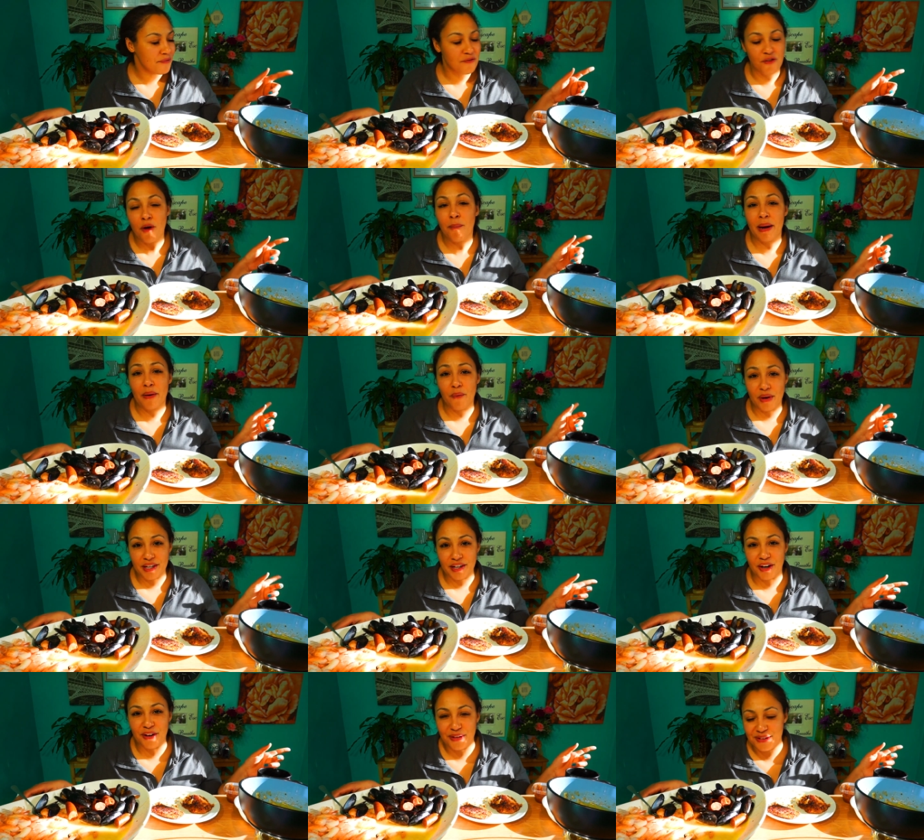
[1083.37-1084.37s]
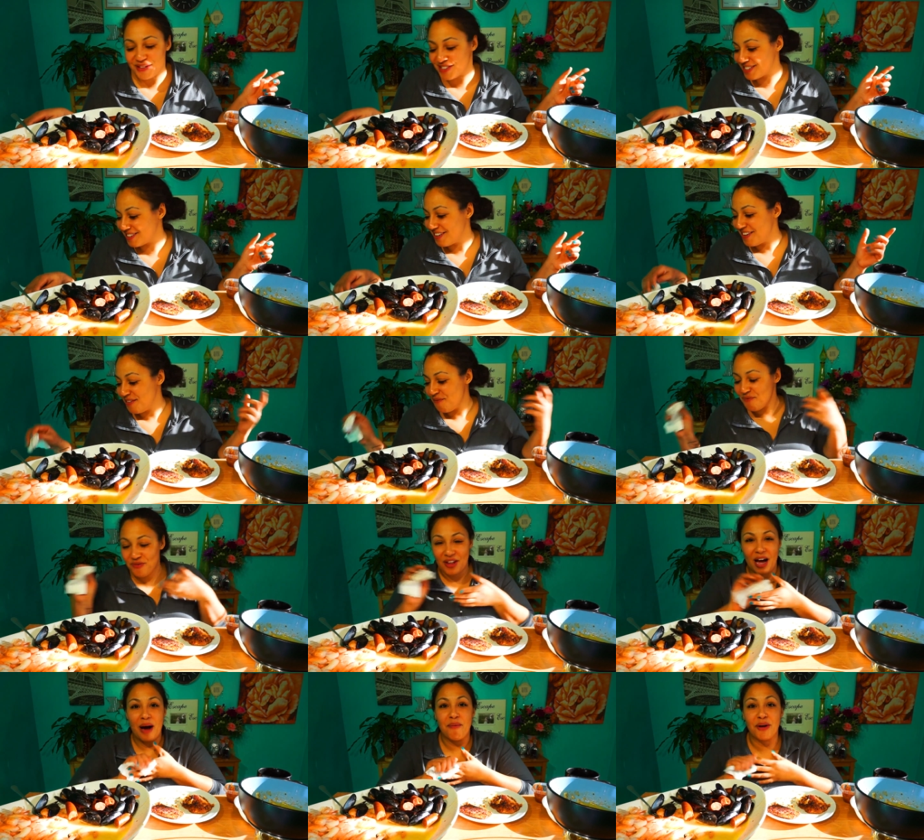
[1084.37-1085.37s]
my windows.
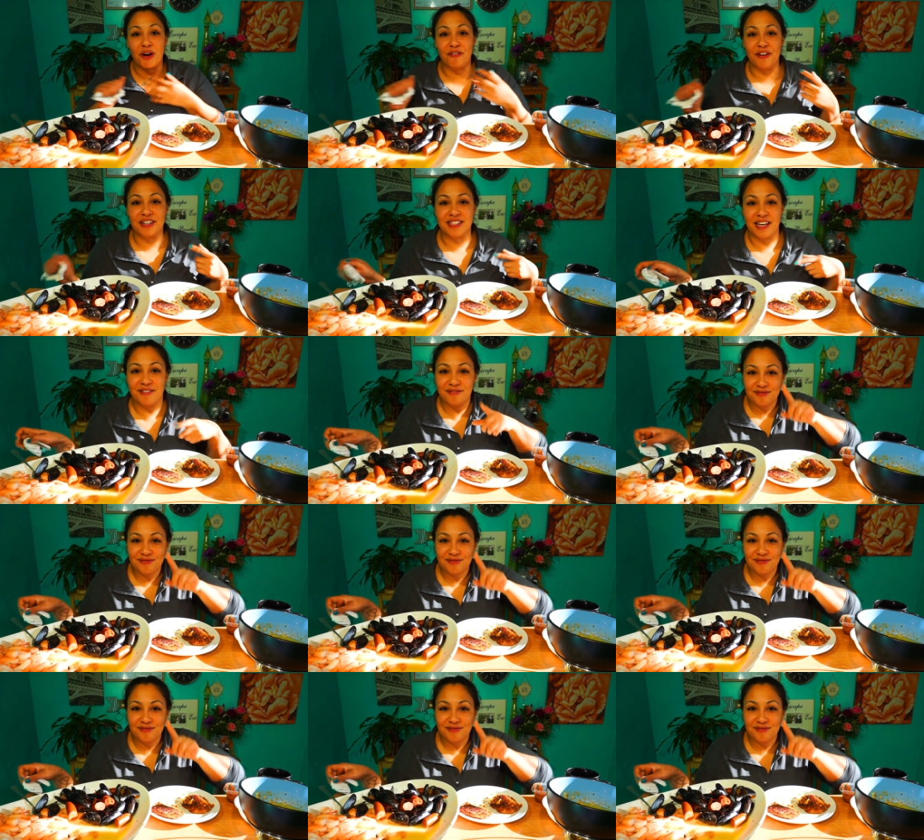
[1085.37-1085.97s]
I'm gonna go fix it.